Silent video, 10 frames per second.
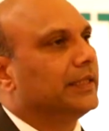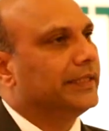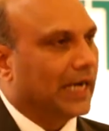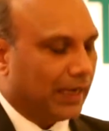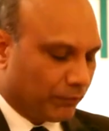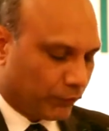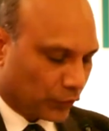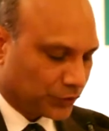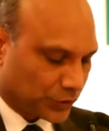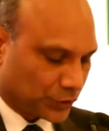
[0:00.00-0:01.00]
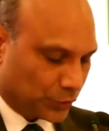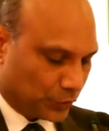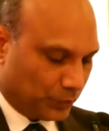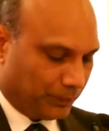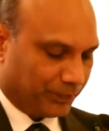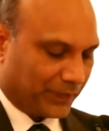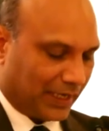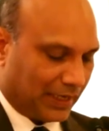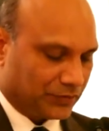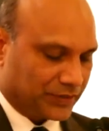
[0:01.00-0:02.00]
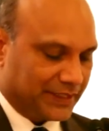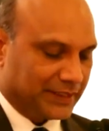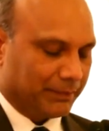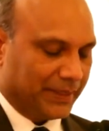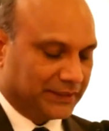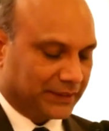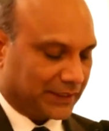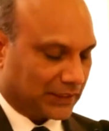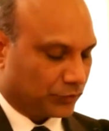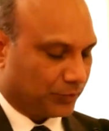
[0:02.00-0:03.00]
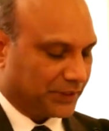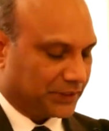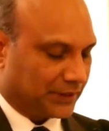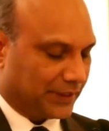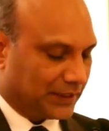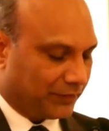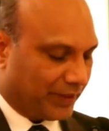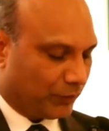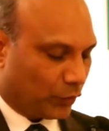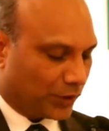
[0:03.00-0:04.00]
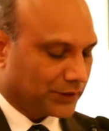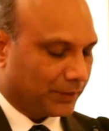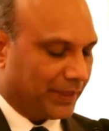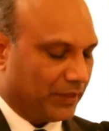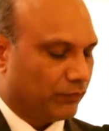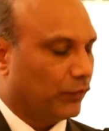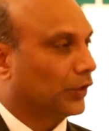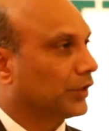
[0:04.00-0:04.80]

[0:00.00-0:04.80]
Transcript: The armed forces too have seen a major transformation in the way wars are being fought.